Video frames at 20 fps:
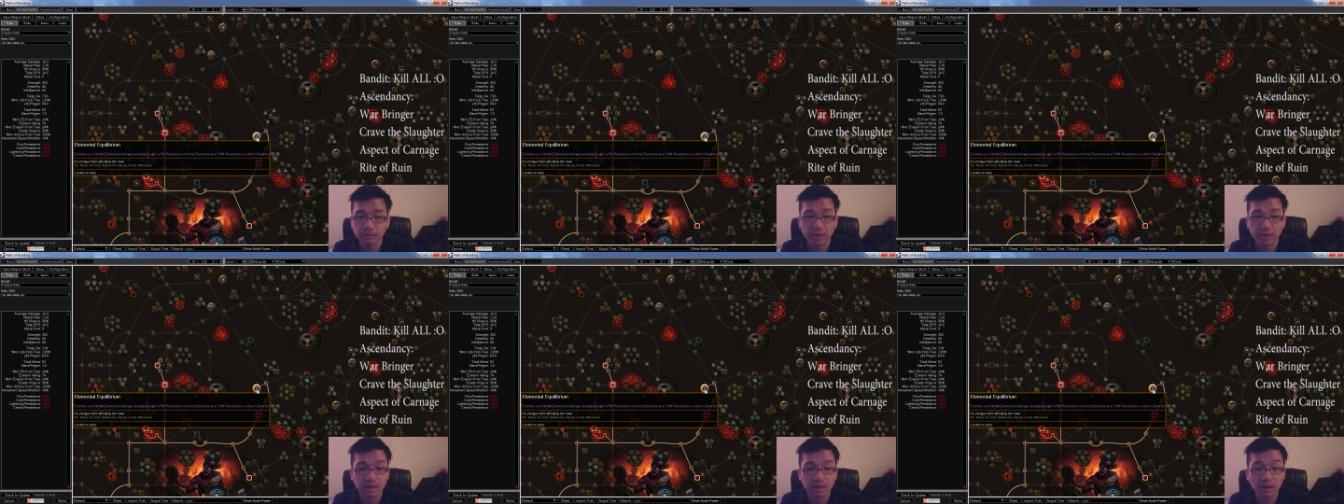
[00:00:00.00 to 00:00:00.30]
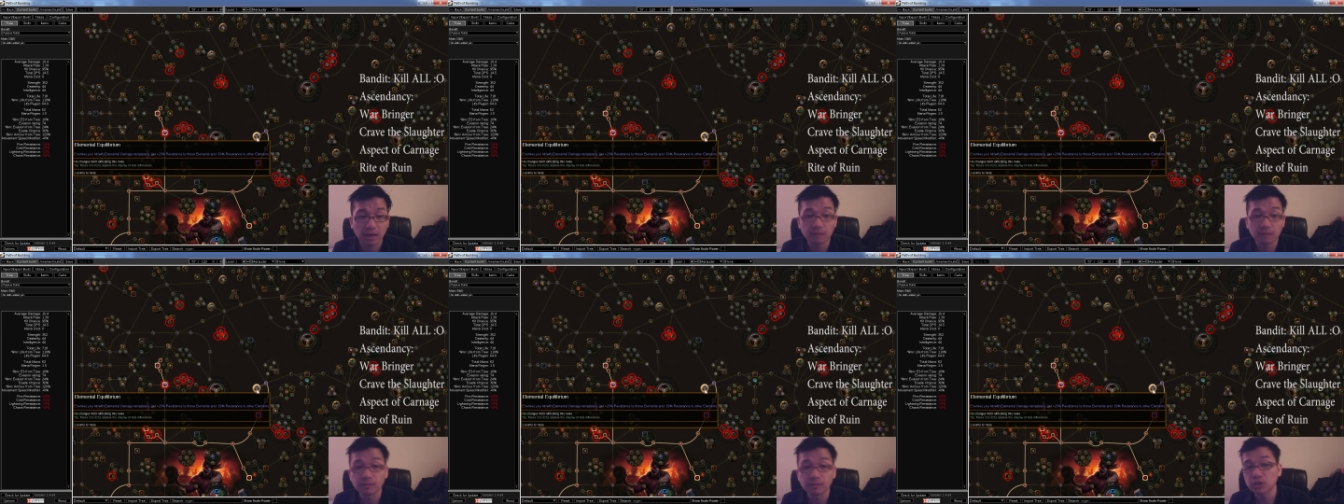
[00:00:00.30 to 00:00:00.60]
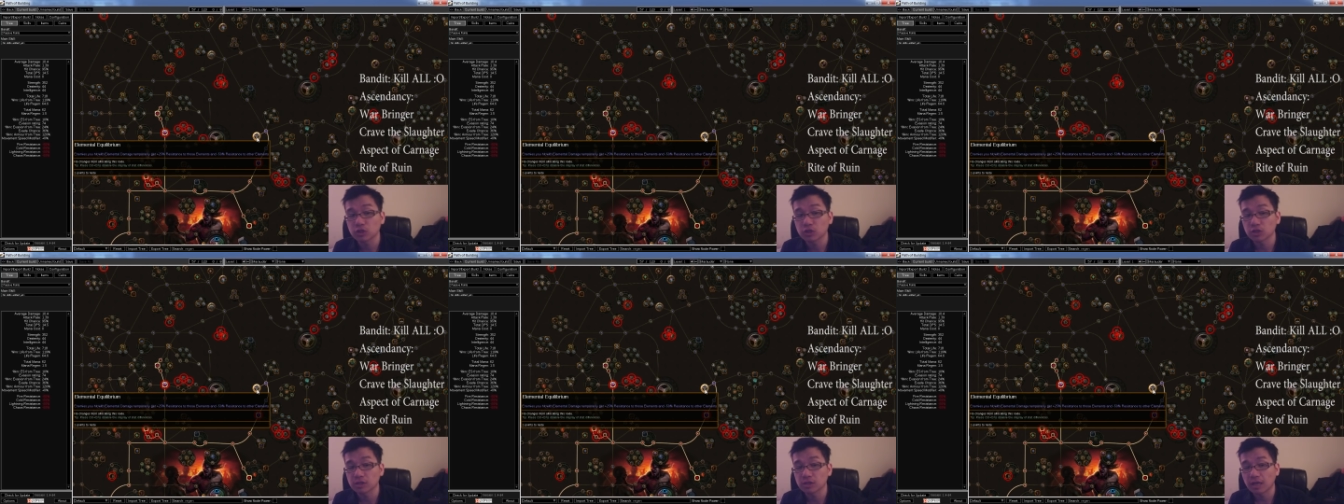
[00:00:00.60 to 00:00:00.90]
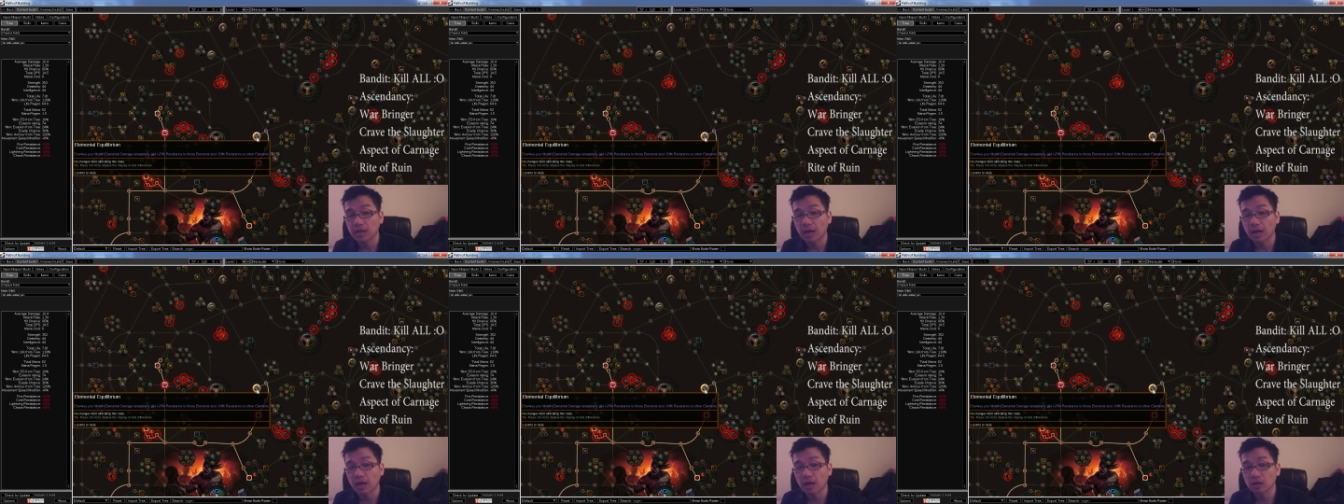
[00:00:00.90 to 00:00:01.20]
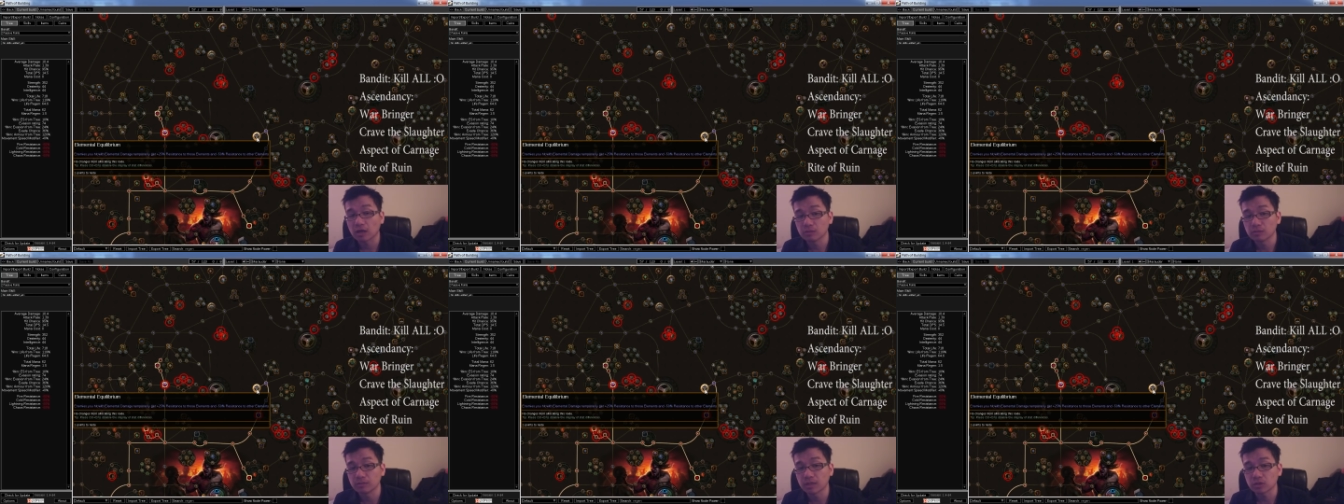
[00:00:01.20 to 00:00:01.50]
I mentioned
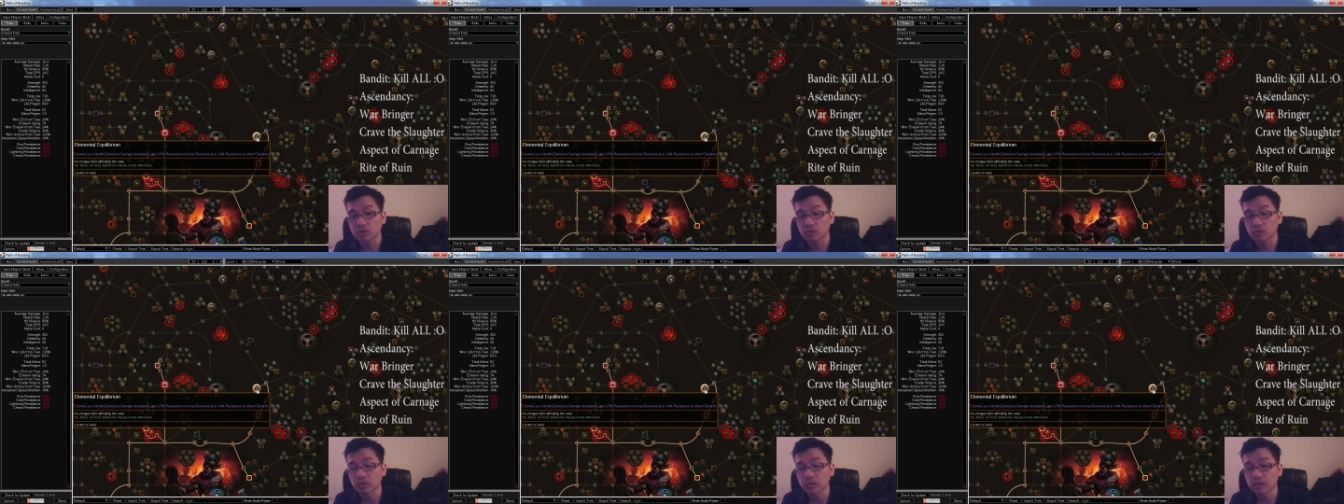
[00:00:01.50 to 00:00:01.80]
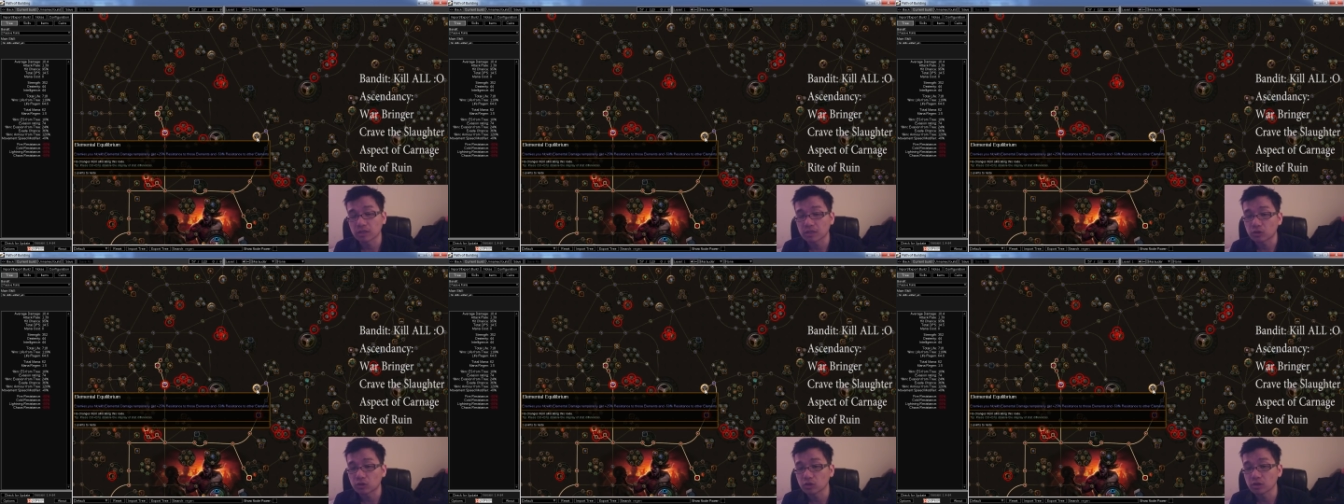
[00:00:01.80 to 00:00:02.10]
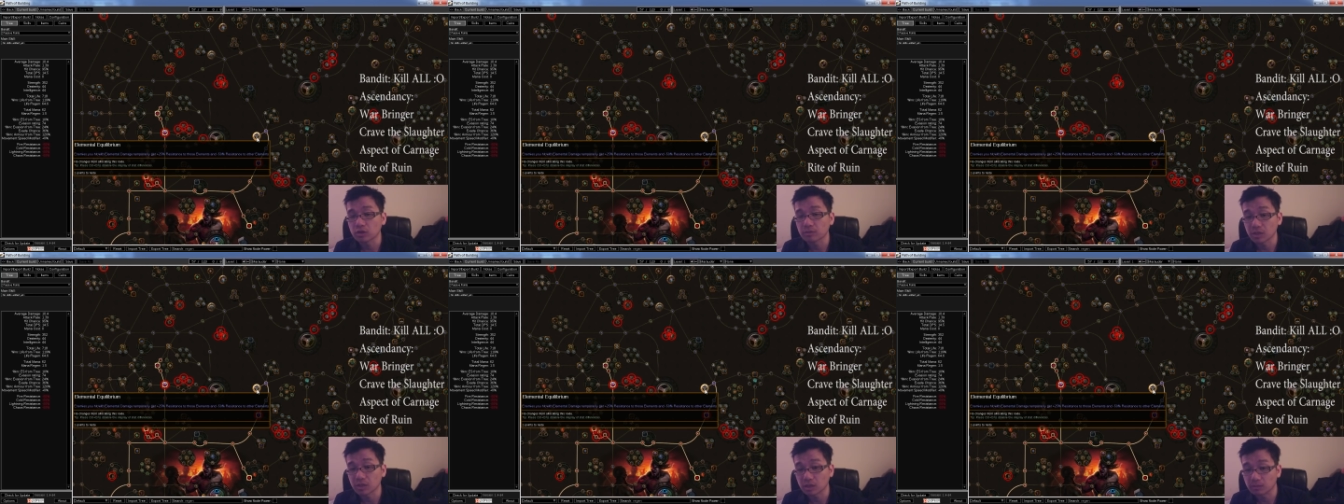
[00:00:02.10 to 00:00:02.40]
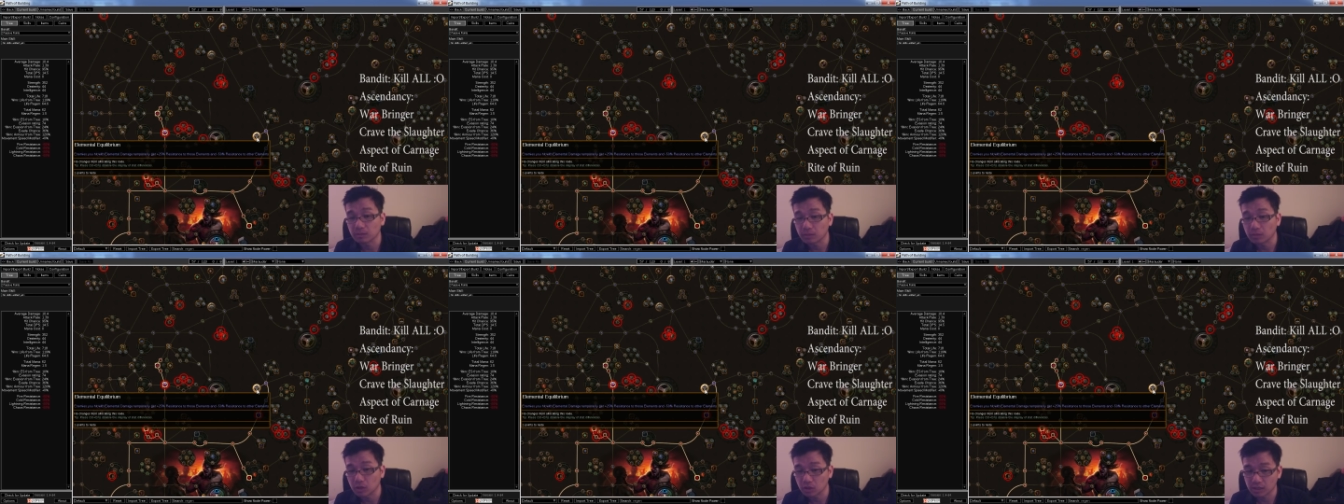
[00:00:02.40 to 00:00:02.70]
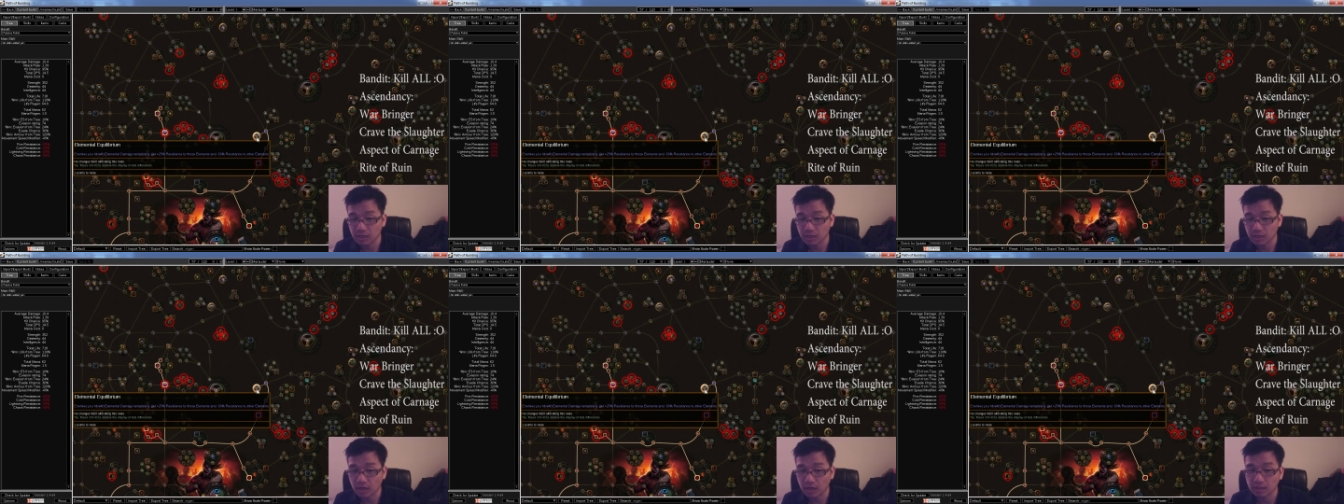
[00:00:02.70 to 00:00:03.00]
elemental equilibrium early
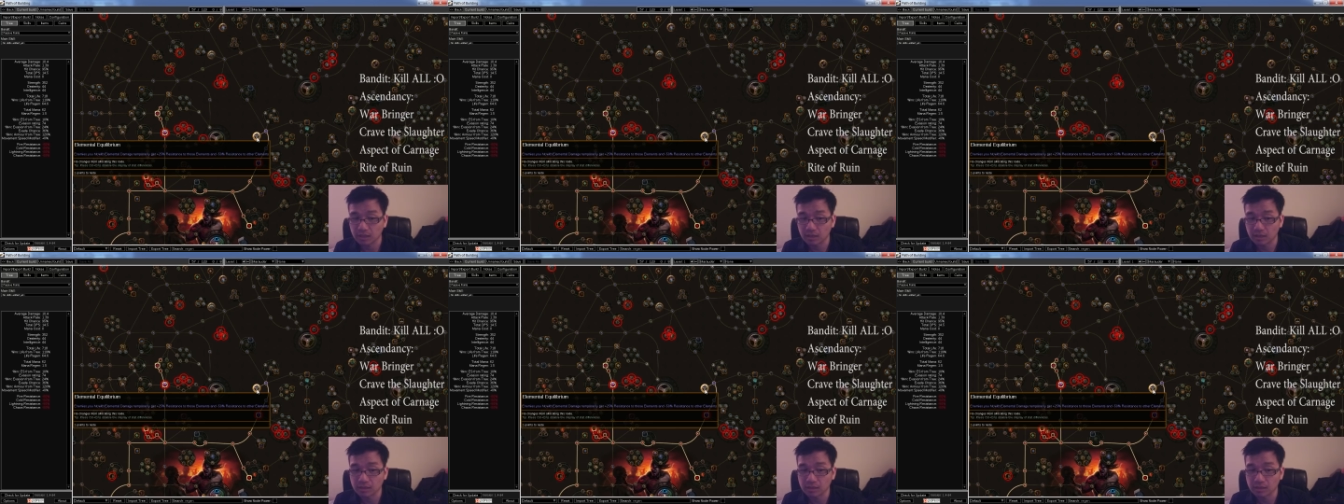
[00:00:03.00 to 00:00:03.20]
on.